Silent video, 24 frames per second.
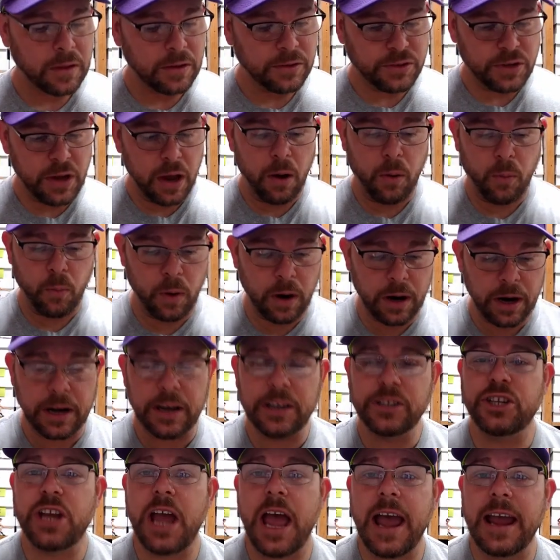So we're
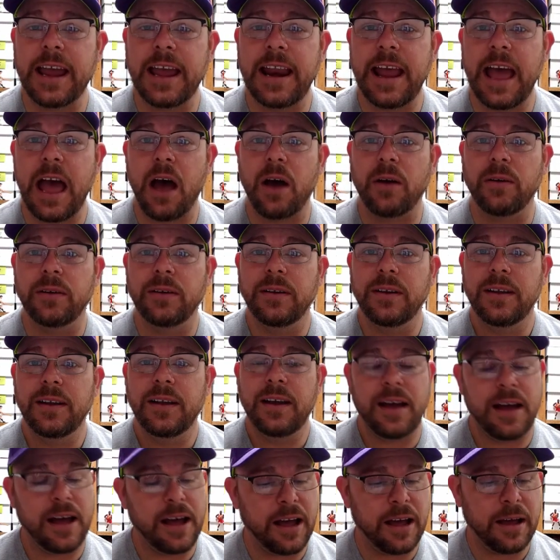going to check it out.
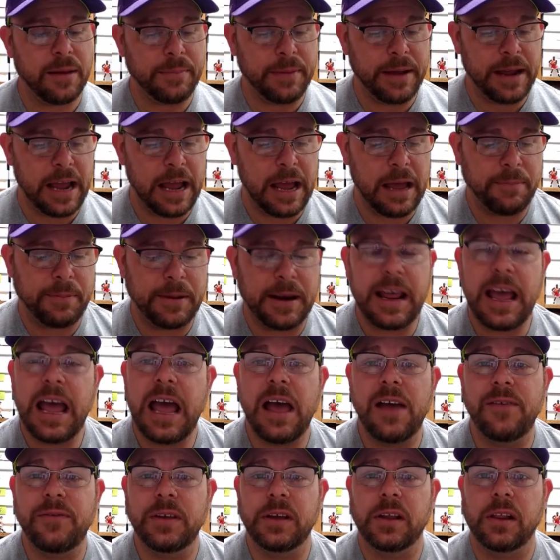I'm happy to
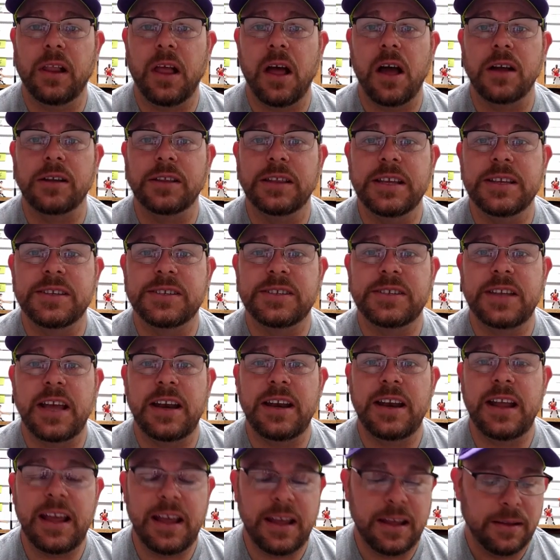have you along this
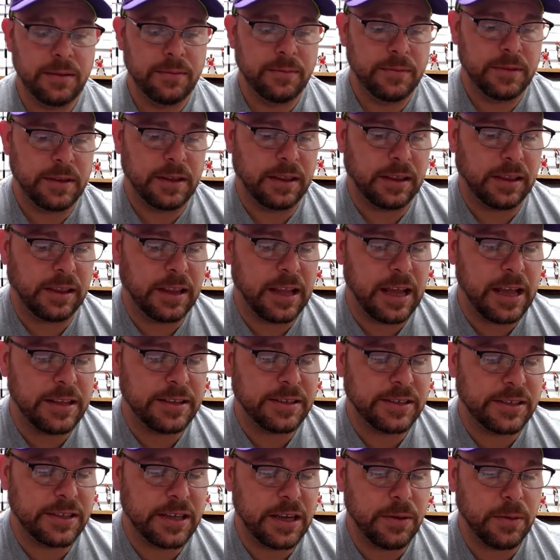Sunday.
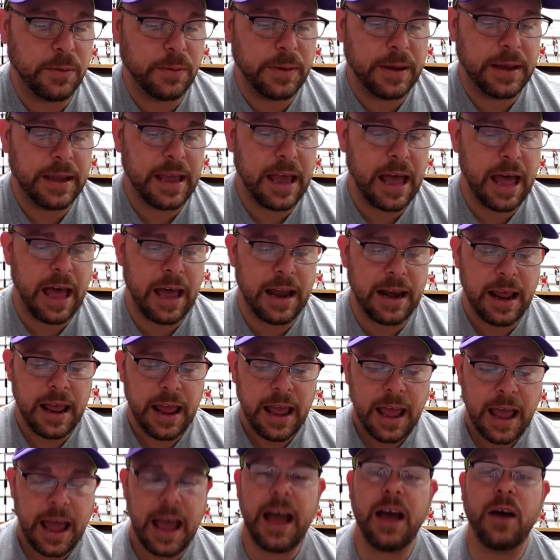Let's see what we got.
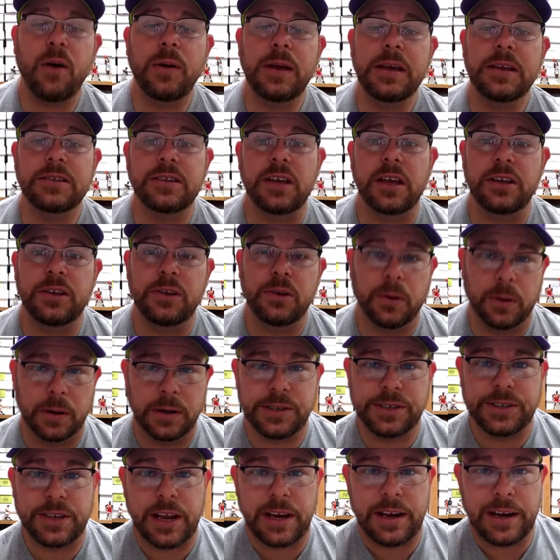How is
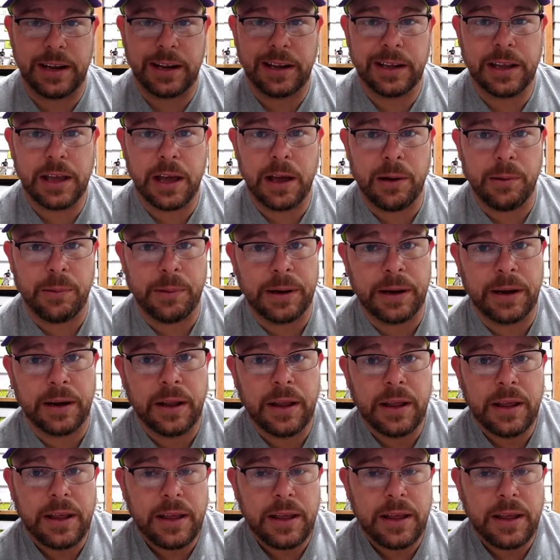your Sunday going?